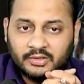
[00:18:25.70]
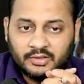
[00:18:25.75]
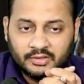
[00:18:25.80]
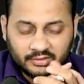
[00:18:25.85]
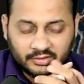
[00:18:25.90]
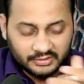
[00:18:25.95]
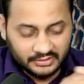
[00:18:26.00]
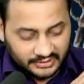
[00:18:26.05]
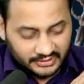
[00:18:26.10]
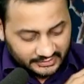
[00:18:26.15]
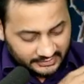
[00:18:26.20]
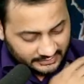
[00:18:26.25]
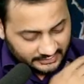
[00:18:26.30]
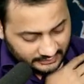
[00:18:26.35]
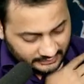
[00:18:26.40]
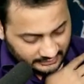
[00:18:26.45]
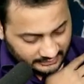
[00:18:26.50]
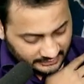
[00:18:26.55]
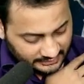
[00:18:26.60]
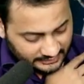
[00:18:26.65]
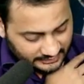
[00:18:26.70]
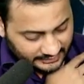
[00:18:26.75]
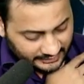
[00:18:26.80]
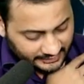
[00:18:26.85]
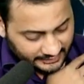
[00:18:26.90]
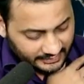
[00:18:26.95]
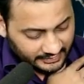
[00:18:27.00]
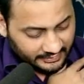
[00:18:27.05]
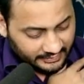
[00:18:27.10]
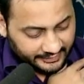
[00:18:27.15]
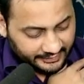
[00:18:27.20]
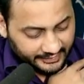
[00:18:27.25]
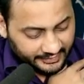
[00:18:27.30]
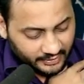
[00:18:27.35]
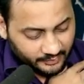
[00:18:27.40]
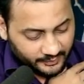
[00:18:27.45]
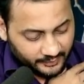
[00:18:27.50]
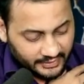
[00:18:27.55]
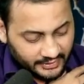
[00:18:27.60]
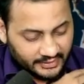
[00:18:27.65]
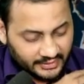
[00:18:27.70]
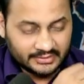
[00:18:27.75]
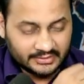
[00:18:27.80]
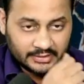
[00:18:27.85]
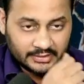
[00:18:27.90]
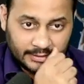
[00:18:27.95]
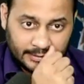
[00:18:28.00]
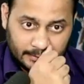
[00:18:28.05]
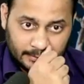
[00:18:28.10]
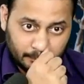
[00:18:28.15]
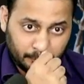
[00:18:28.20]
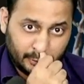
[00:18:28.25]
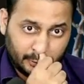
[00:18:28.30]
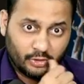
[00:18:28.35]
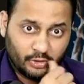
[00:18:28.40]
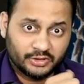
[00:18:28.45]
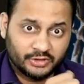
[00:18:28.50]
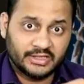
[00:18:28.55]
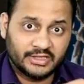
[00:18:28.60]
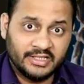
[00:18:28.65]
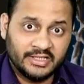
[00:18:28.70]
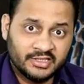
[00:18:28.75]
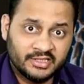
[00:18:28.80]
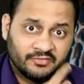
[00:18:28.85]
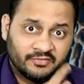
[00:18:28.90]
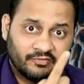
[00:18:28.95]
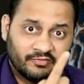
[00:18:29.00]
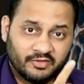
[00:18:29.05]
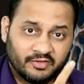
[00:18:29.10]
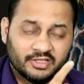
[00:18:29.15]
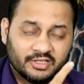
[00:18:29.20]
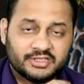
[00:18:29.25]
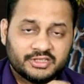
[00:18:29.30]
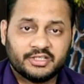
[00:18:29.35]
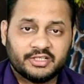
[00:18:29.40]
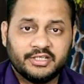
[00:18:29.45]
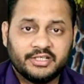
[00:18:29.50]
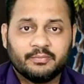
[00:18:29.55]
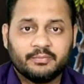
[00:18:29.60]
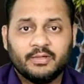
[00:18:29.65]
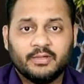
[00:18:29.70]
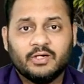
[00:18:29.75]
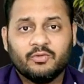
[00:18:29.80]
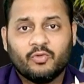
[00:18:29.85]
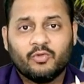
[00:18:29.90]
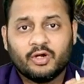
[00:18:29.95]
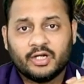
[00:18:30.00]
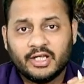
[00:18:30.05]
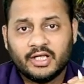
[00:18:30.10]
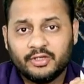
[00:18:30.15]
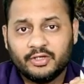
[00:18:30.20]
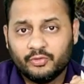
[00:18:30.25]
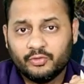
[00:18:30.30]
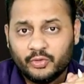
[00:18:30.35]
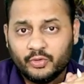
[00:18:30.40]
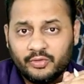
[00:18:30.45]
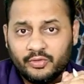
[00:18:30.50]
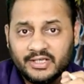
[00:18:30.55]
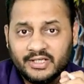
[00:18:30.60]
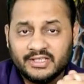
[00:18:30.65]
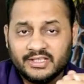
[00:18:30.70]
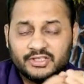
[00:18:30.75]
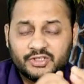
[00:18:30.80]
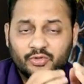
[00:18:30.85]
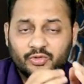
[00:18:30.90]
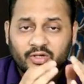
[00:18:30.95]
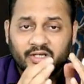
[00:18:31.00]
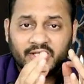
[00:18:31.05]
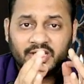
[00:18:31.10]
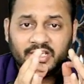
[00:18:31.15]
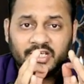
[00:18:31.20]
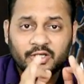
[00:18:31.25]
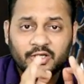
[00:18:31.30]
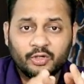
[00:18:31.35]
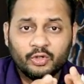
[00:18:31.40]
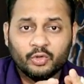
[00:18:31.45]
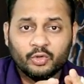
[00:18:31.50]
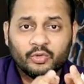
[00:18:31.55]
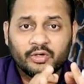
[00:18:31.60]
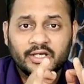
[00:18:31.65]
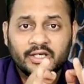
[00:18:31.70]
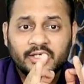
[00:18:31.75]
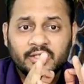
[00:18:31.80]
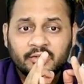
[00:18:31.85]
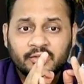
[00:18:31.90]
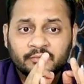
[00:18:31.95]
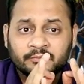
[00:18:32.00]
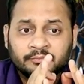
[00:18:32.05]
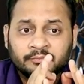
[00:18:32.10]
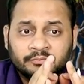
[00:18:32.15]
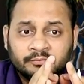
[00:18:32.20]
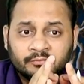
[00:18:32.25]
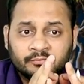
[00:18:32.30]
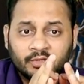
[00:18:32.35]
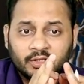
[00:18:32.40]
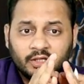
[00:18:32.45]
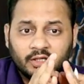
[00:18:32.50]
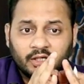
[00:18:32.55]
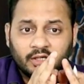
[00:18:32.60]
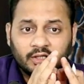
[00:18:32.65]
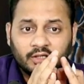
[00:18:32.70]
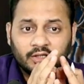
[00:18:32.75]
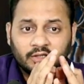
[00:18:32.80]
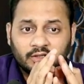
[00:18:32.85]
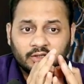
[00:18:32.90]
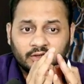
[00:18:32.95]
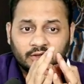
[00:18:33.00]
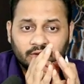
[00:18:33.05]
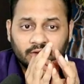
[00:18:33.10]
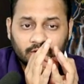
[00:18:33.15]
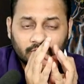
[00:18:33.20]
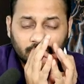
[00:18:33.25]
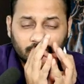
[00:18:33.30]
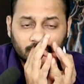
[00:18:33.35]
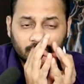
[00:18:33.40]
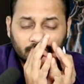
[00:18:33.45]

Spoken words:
The second treatment is right, because in the first treatment, what are you doing is you are ignoring the